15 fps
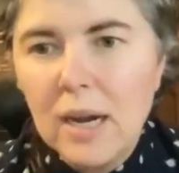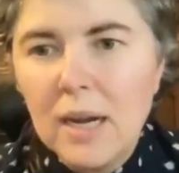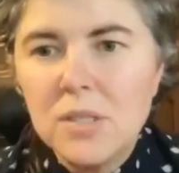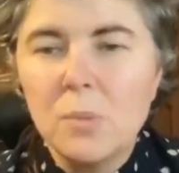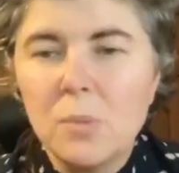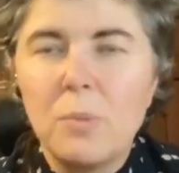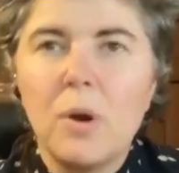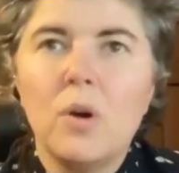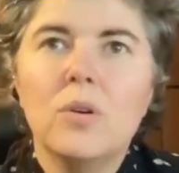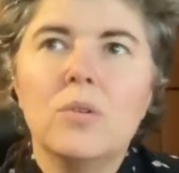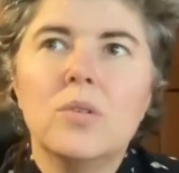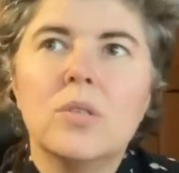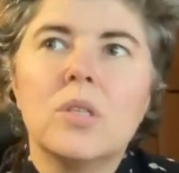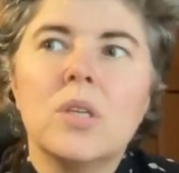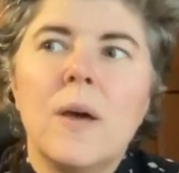I
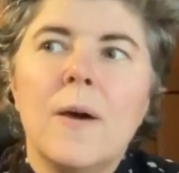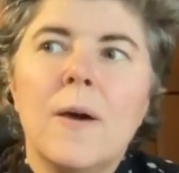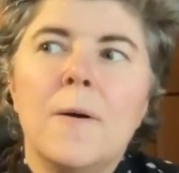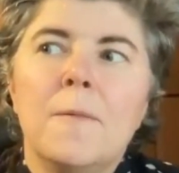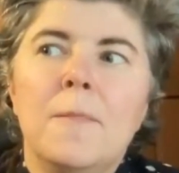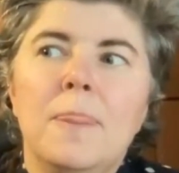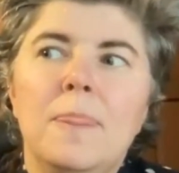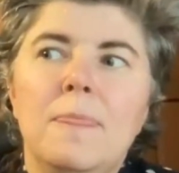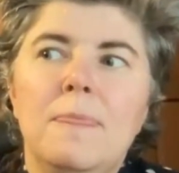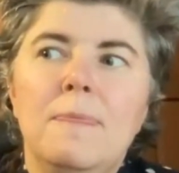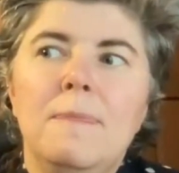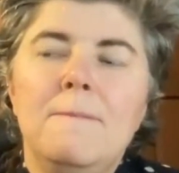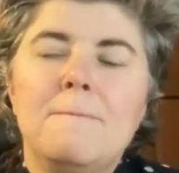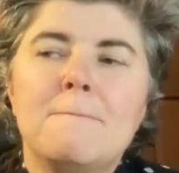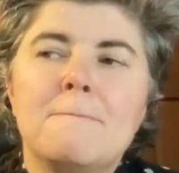suppose
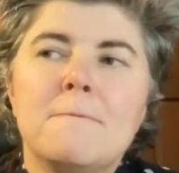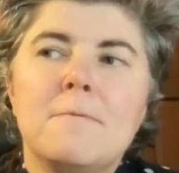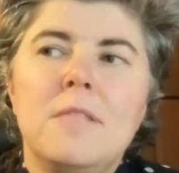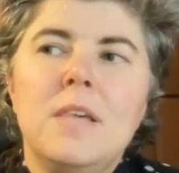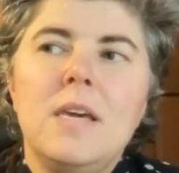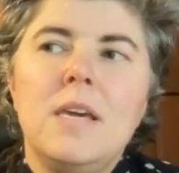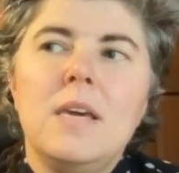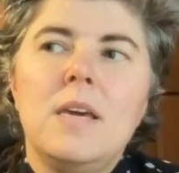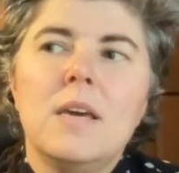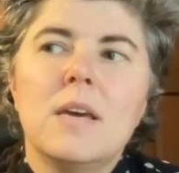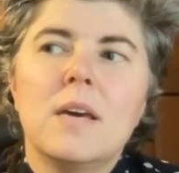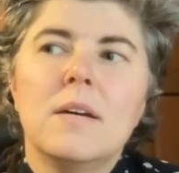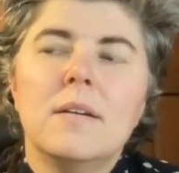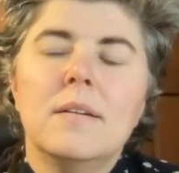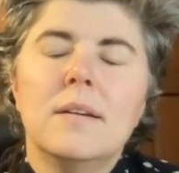
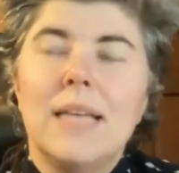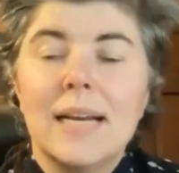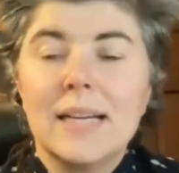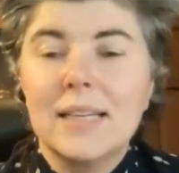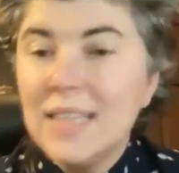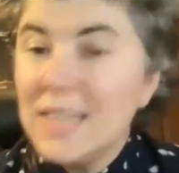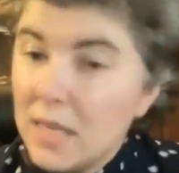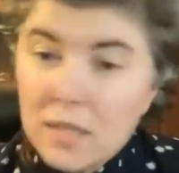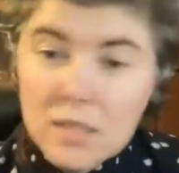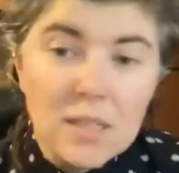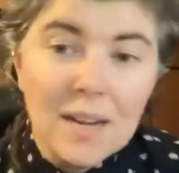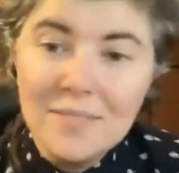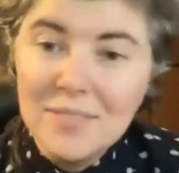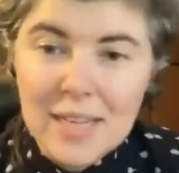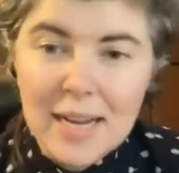the techniques
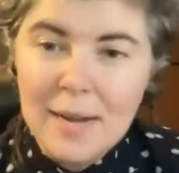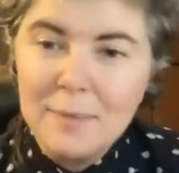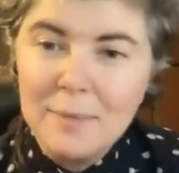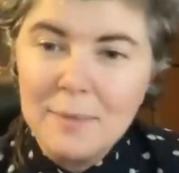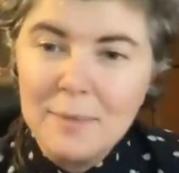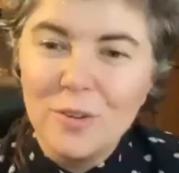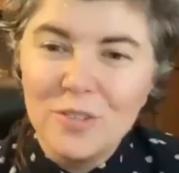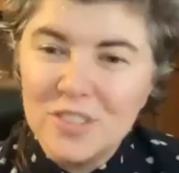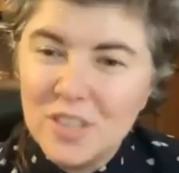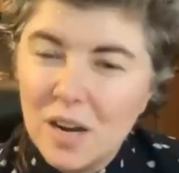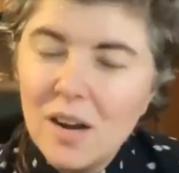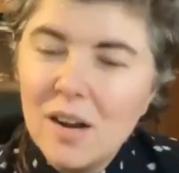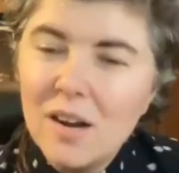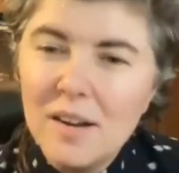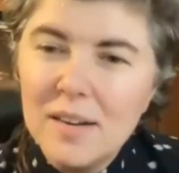I've adapted over
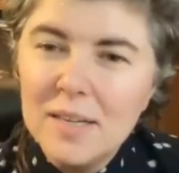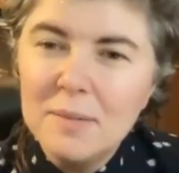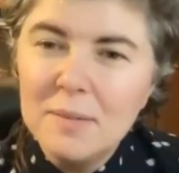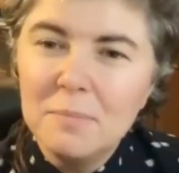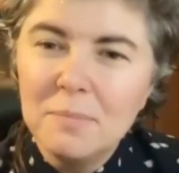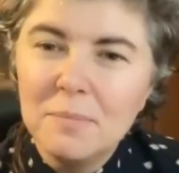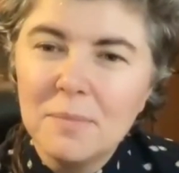time